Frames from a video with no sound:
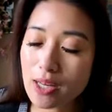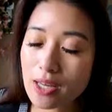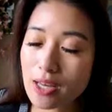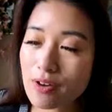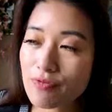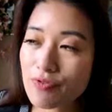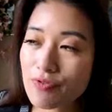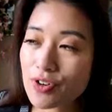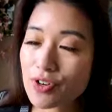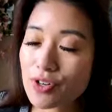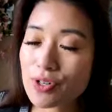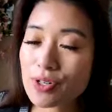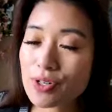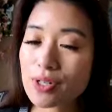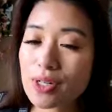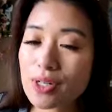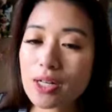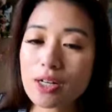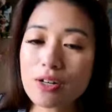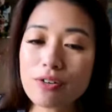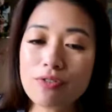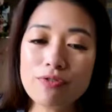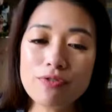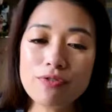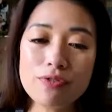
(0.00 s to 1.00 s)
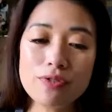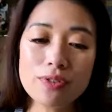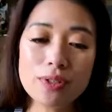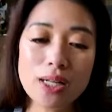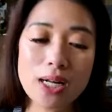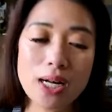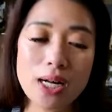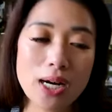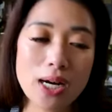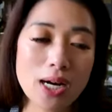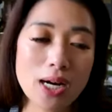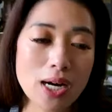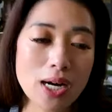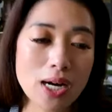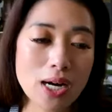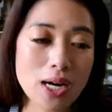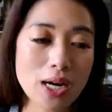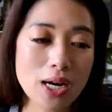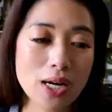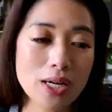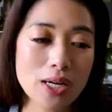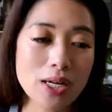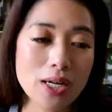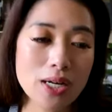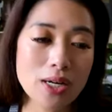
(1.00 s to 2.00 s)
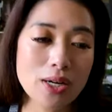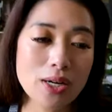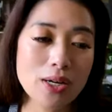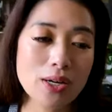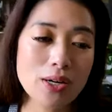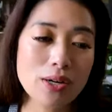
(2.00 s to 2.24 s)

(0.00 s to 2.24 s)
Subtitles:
If there's like a flood,